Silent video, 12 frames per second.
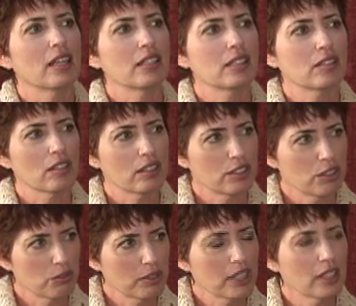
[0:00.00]
I started
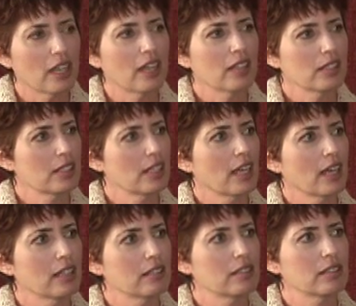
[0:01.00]
to realize
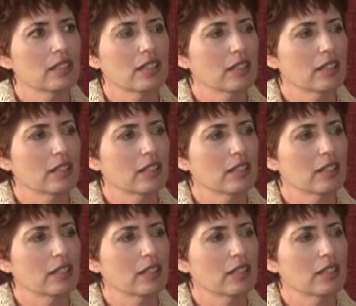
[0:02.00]
that